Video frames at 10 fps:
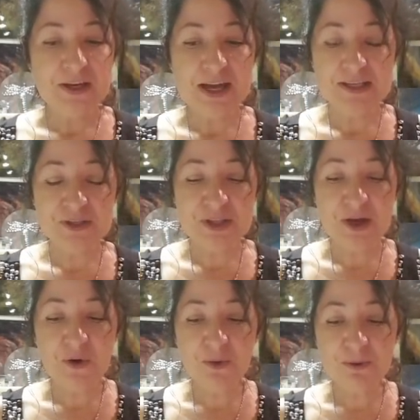Okay, so
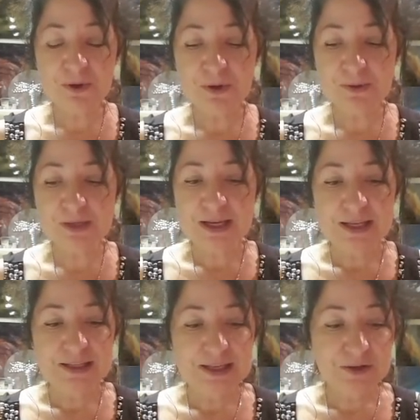they're all pearls.
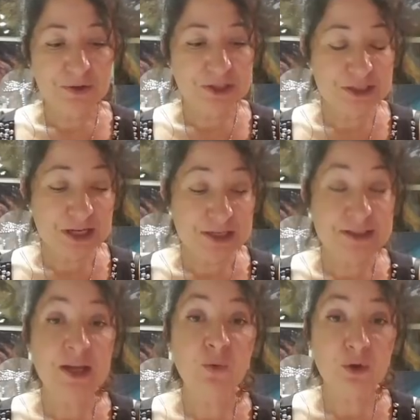They're gorgeous
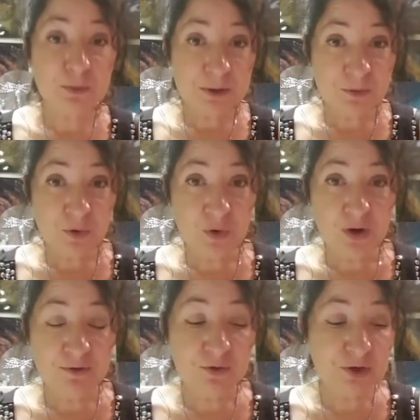colors. There will be
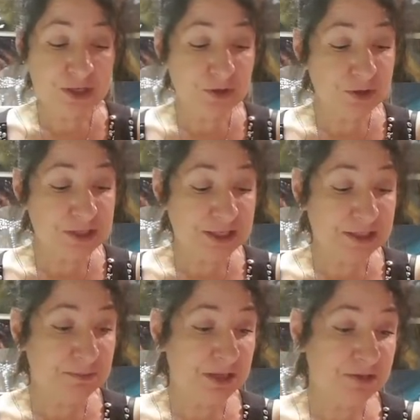more. I've already
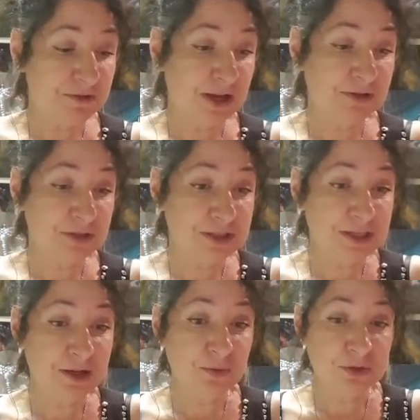contacted the manufacturer and I
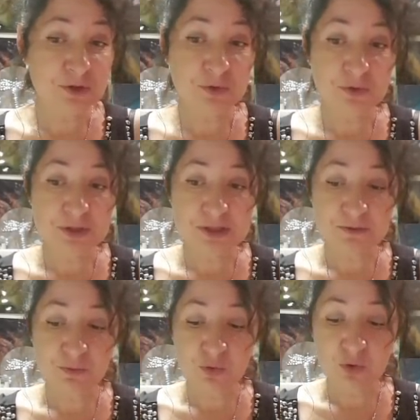said I want to order
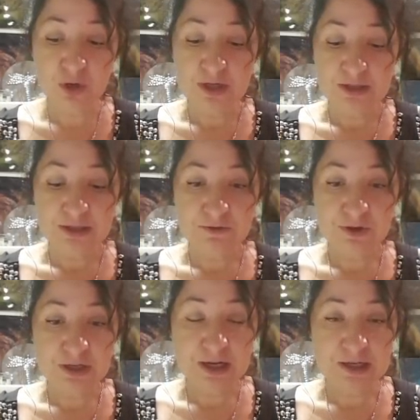some more
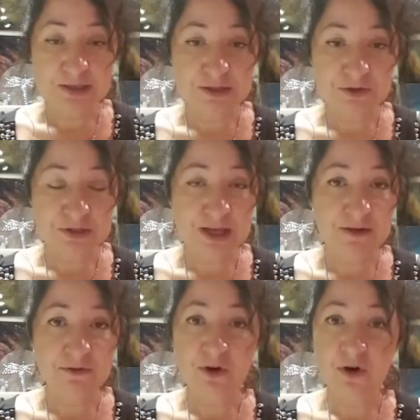different colors because
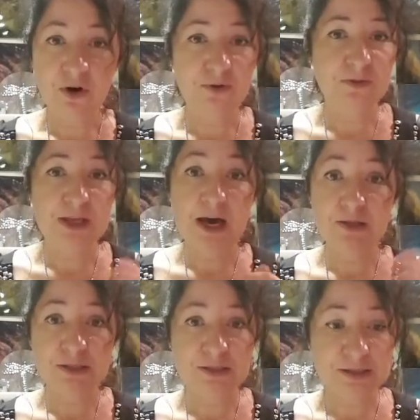they've got
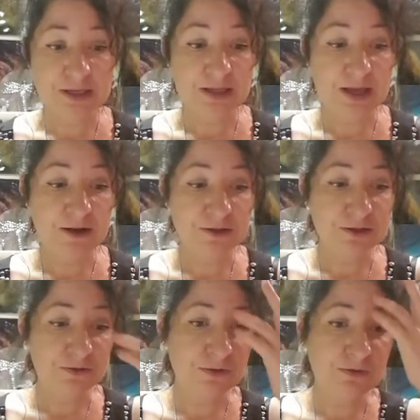thousands and
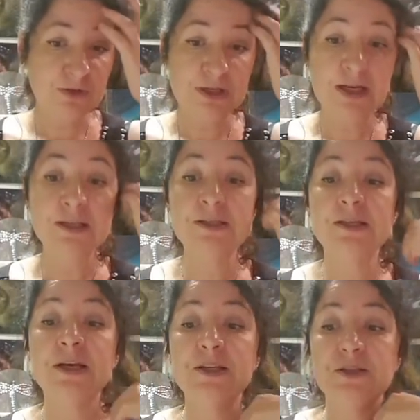thousands of different
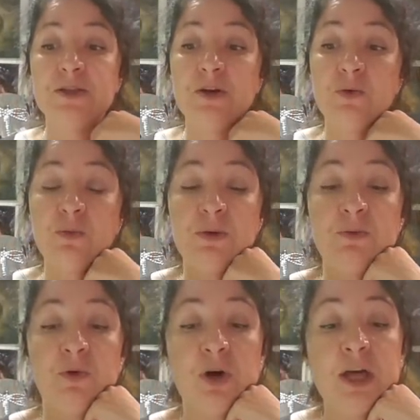colors. So there will be
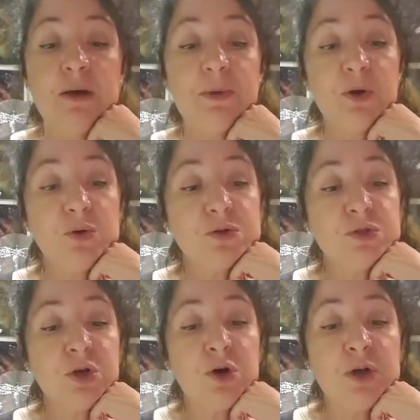more. But
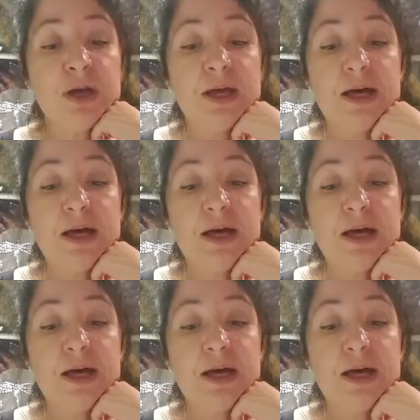also,